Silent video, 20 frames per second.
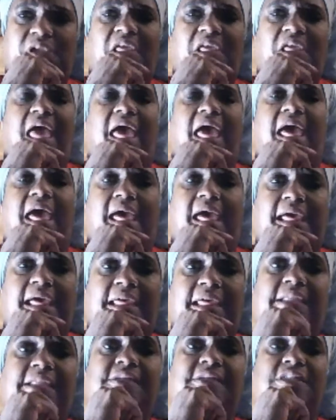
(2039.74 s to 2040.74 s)

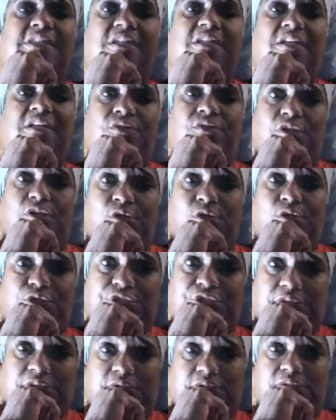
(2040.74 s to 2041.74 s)
I took a
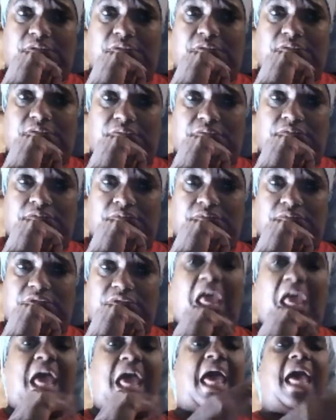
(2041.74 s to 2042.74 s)
notion. Now
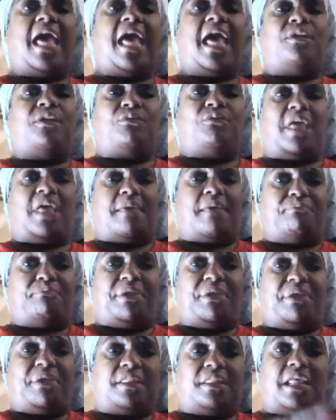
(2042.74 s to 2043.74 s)
I don't got big
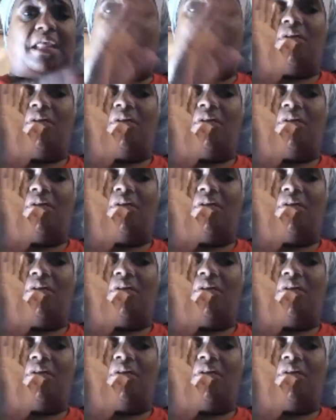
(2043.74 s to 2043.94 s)
now.